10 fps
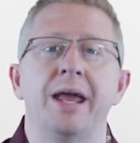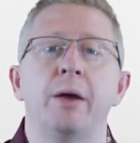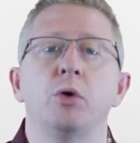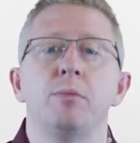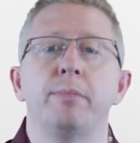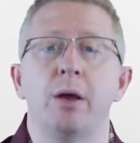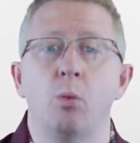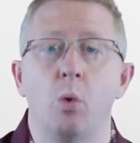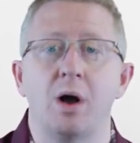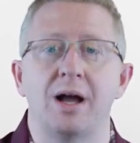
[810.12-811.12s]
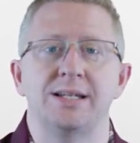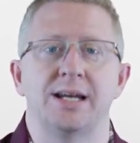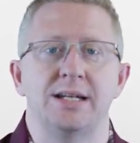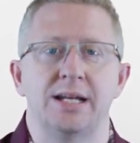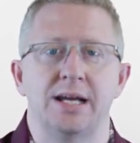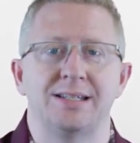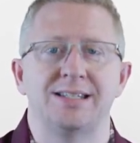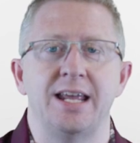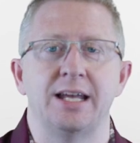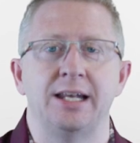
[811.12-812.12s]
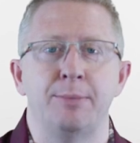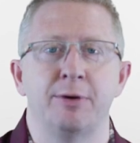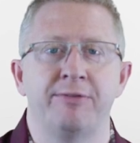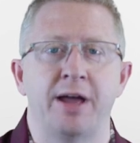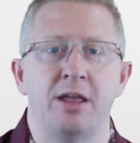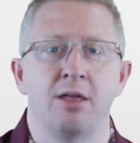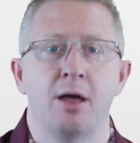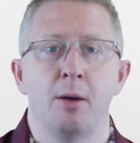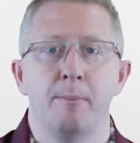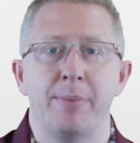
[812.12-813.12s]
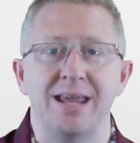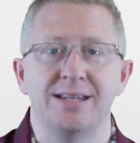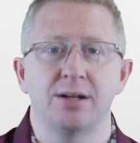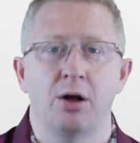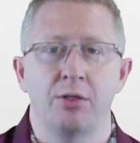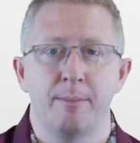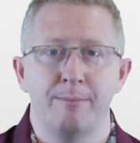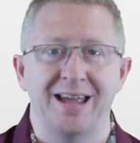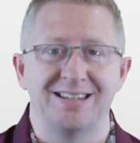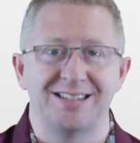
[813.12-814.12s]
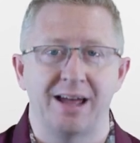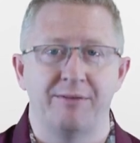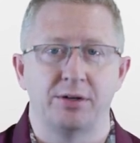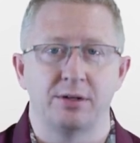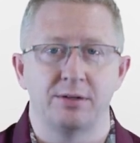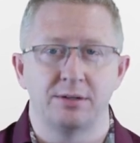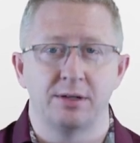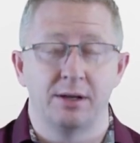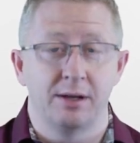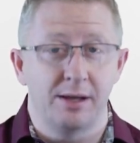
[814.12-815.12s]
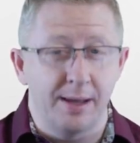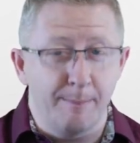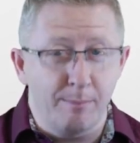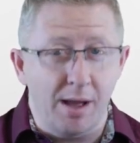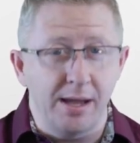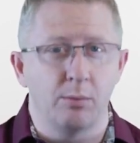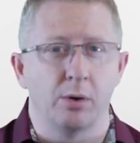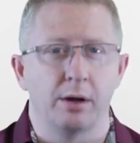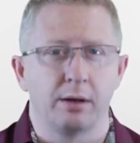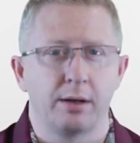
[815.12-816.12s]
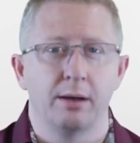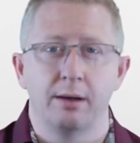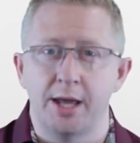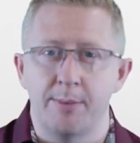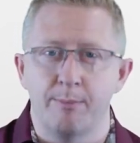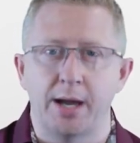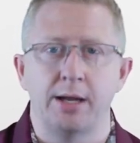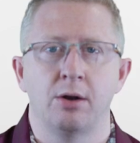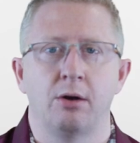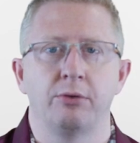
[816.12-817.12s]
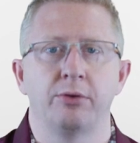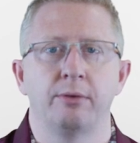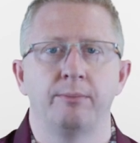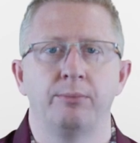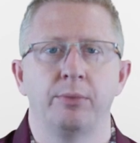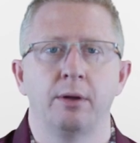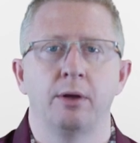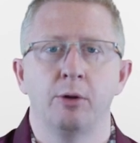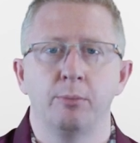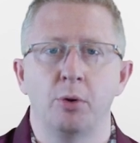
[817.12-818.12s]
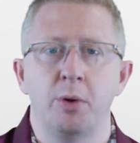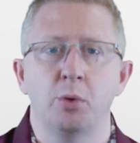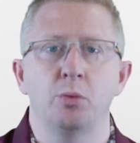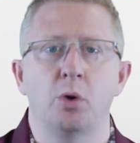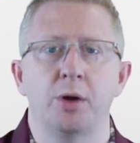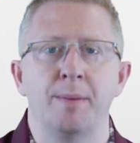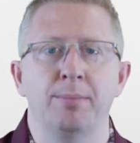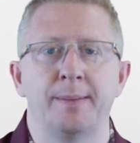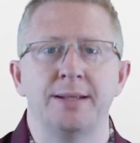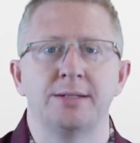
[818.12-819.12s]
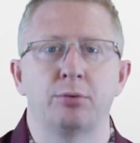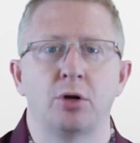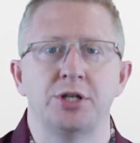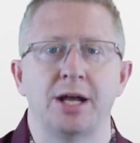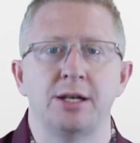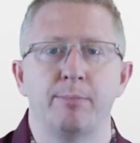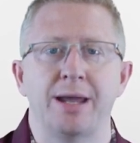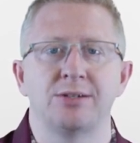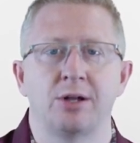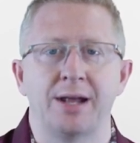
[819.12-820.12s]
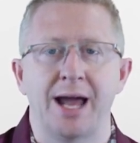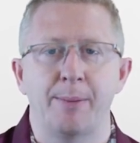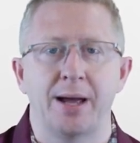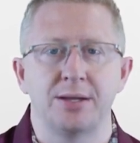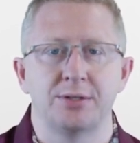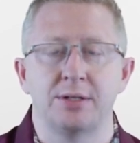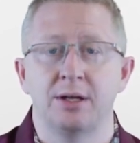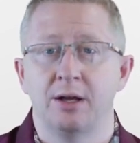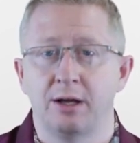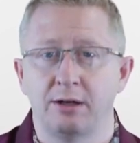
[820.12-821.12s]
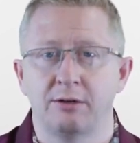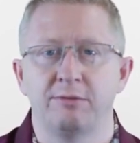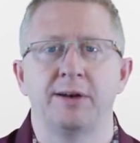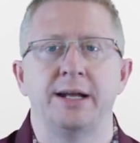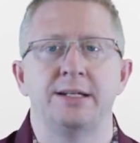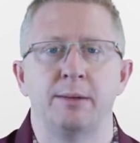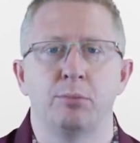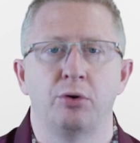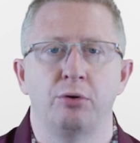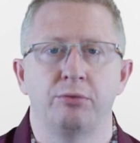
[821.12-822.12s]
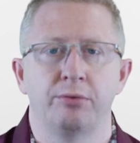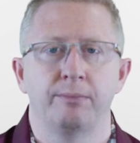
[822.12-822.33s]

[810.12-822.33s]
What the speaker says: It wouldn't be a wise idea to take a leap of faith based on the mixed evidence. It might work, it might not. But we wouldn't want to implement a project based on haphazard and conflicting proof.